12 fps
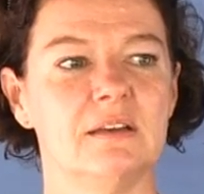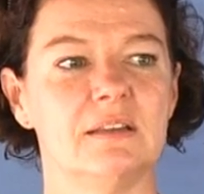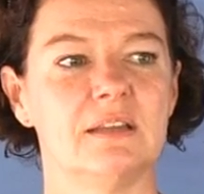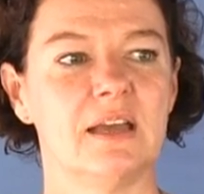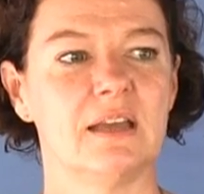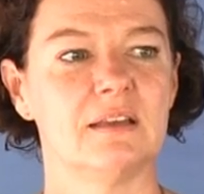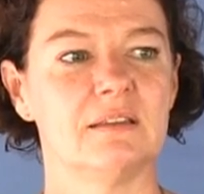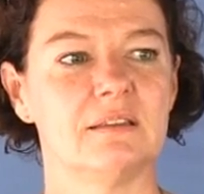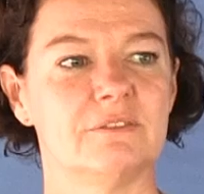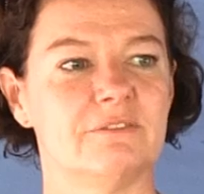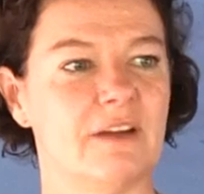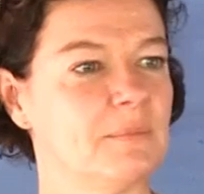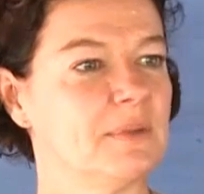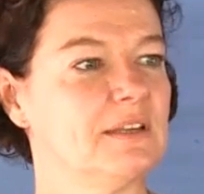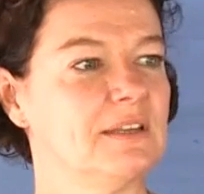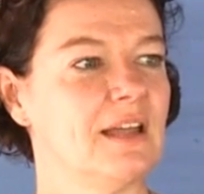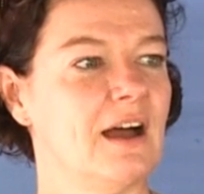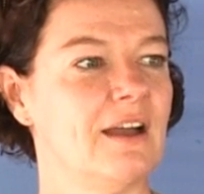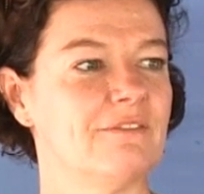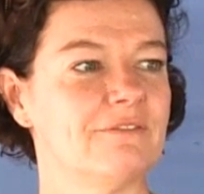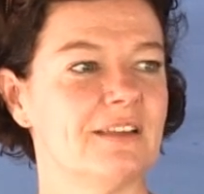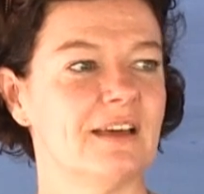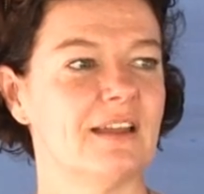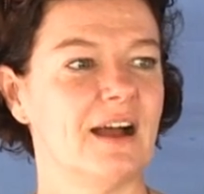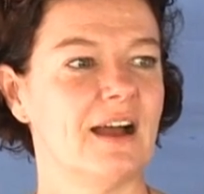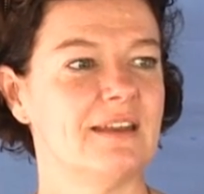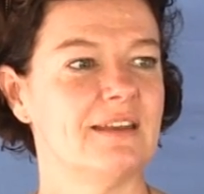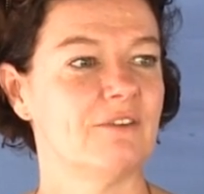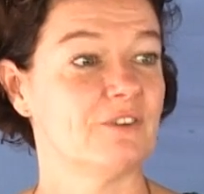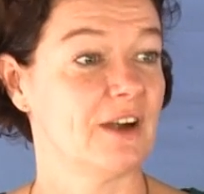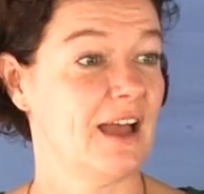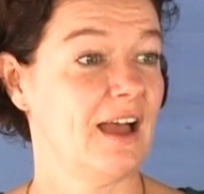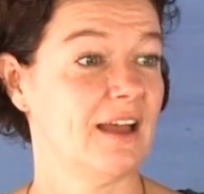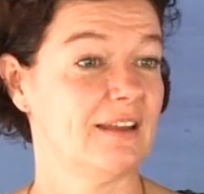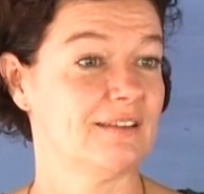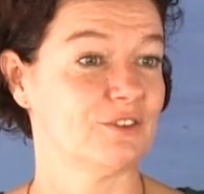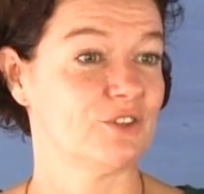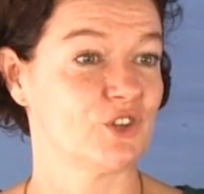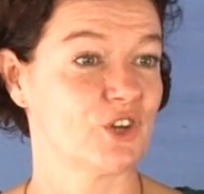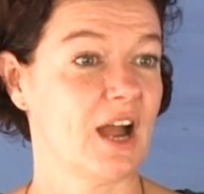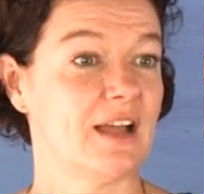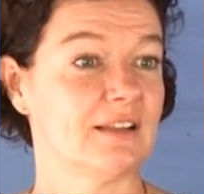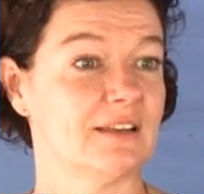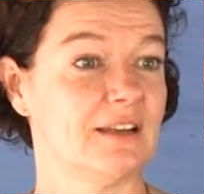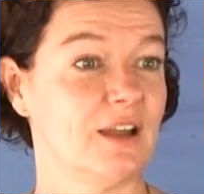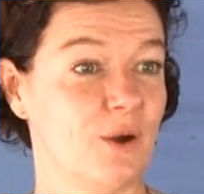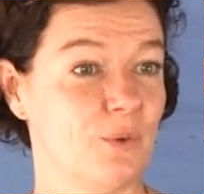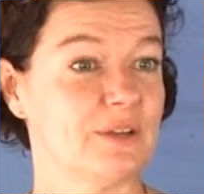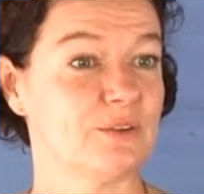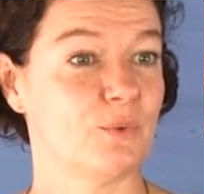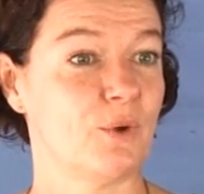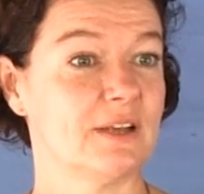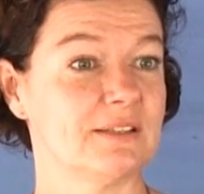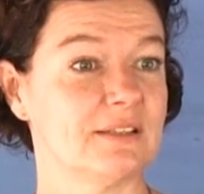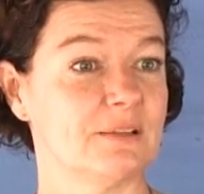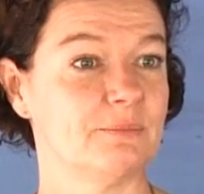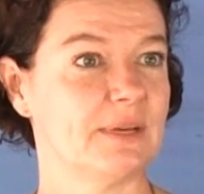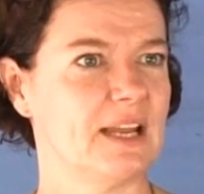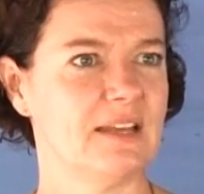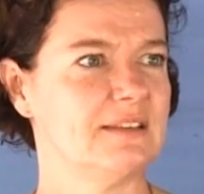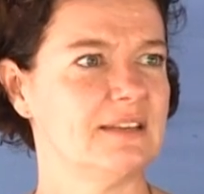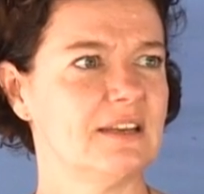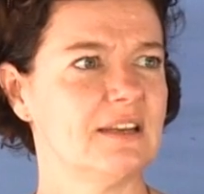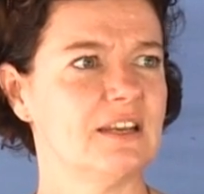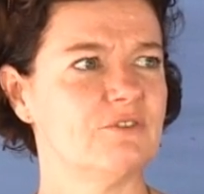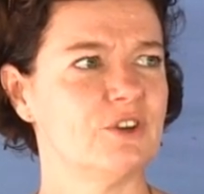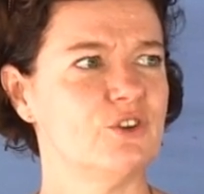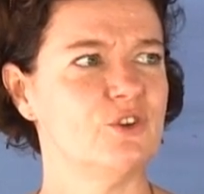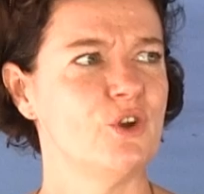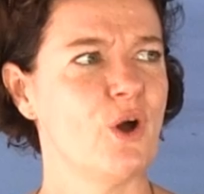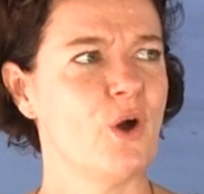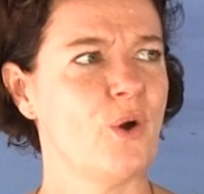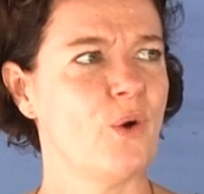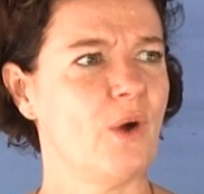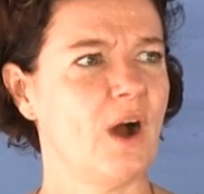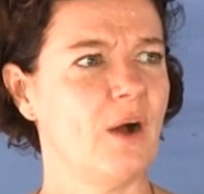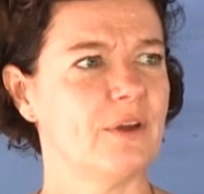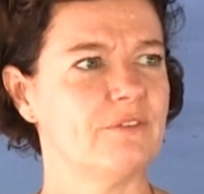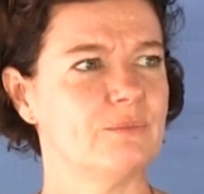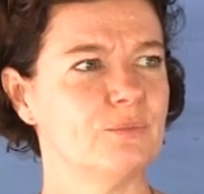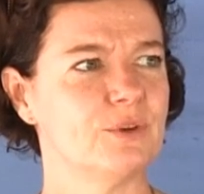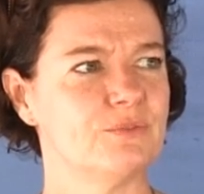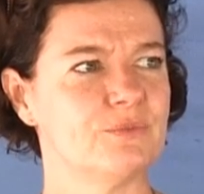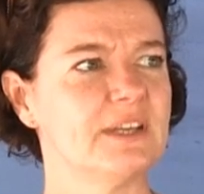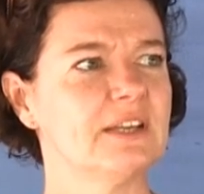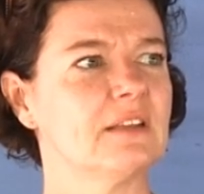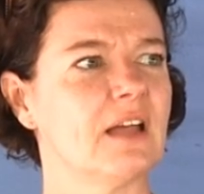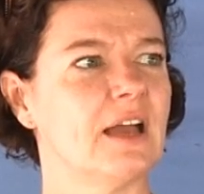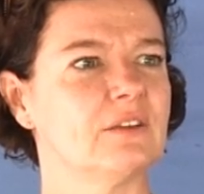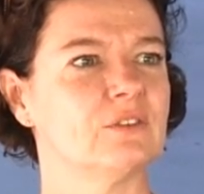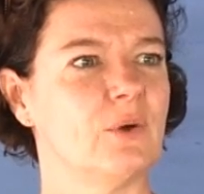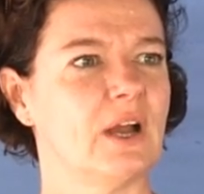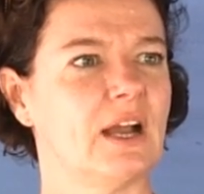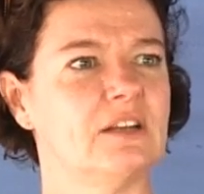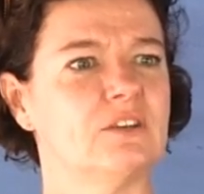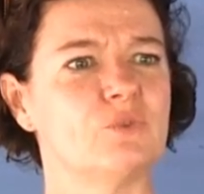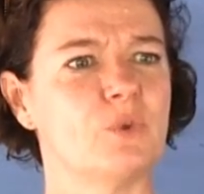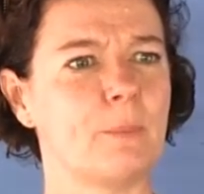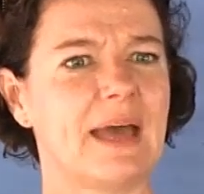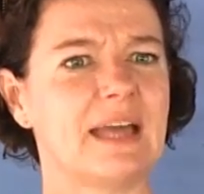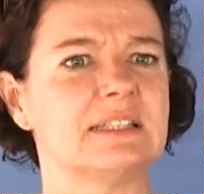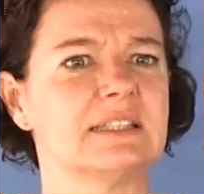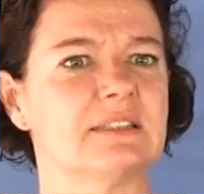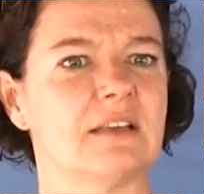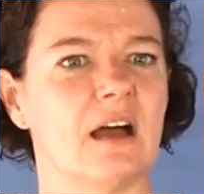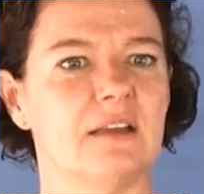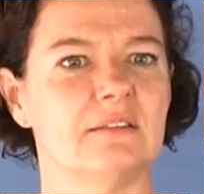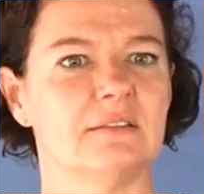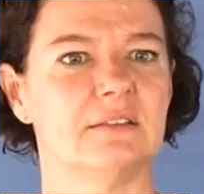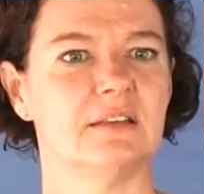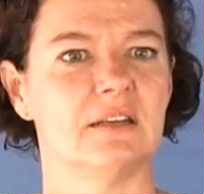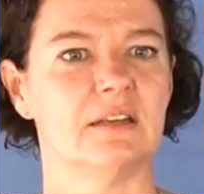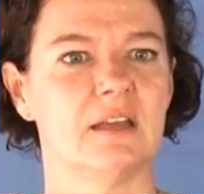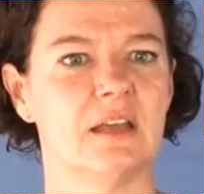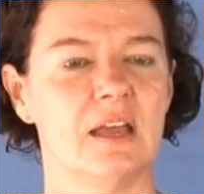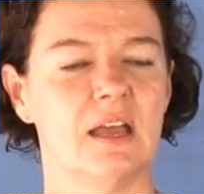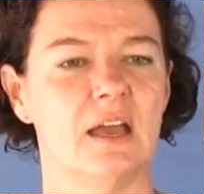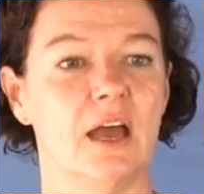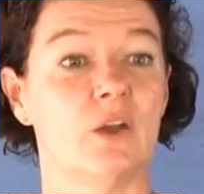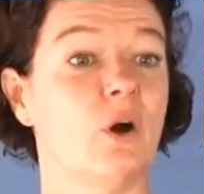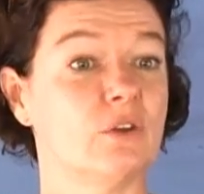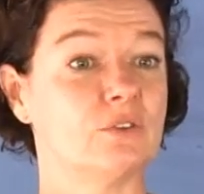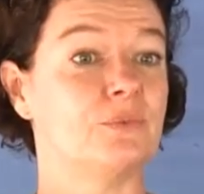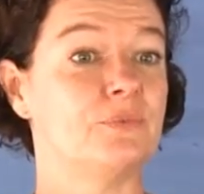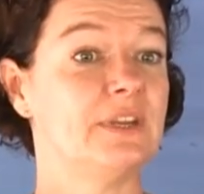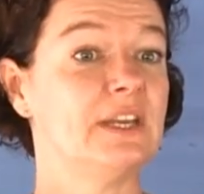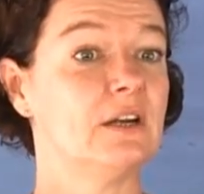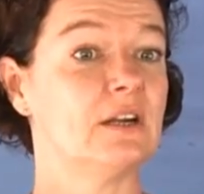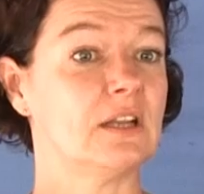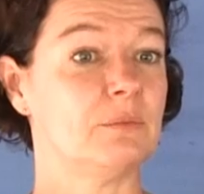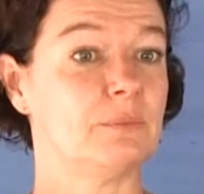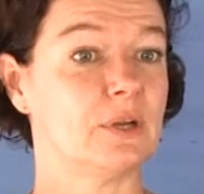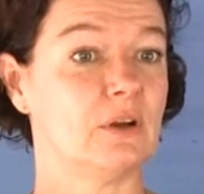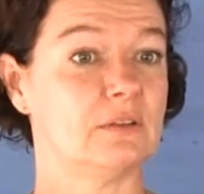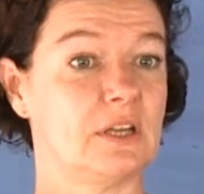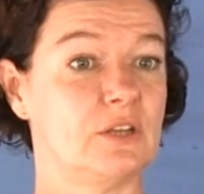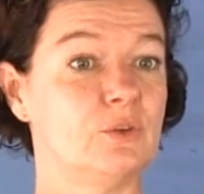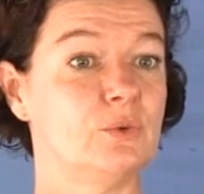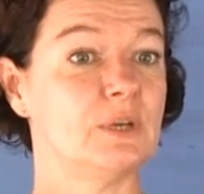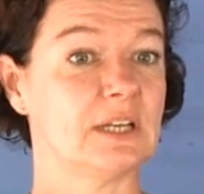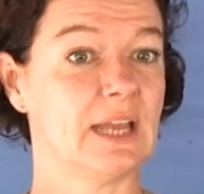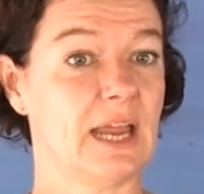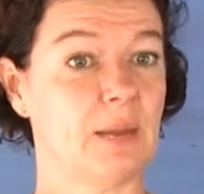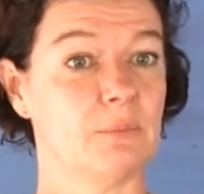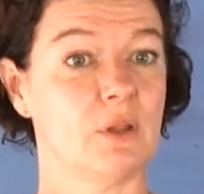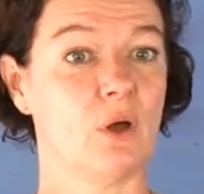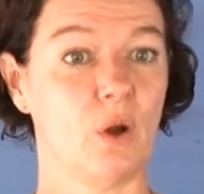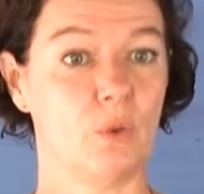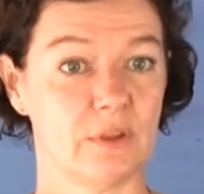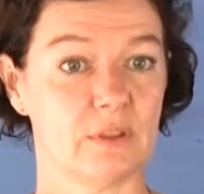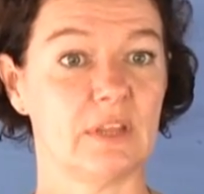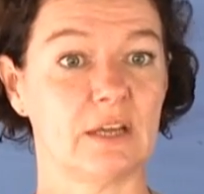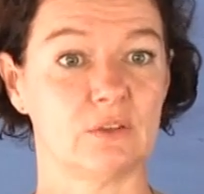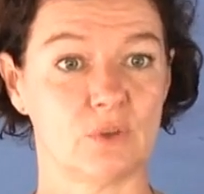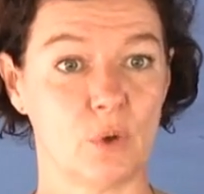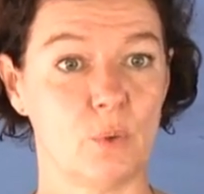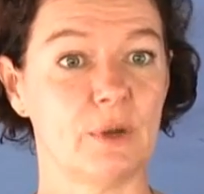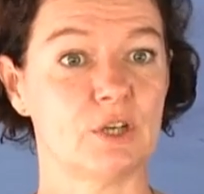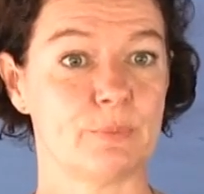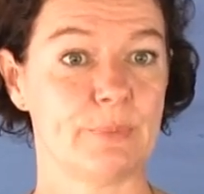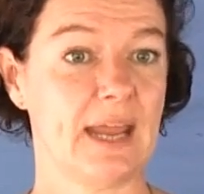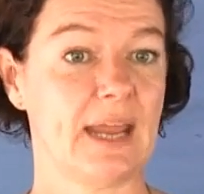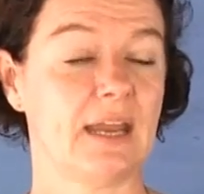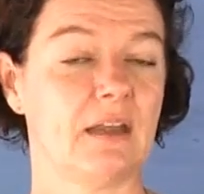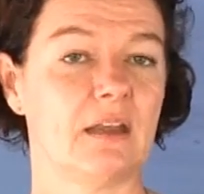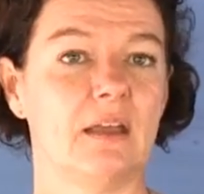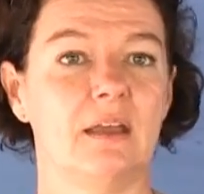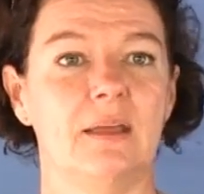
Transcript: like the family life that I never had as a child and I always wanted, but I didn't even know how it would feel like, so I kind of romanticized it and also feared it because I knew it came along with like so much pain.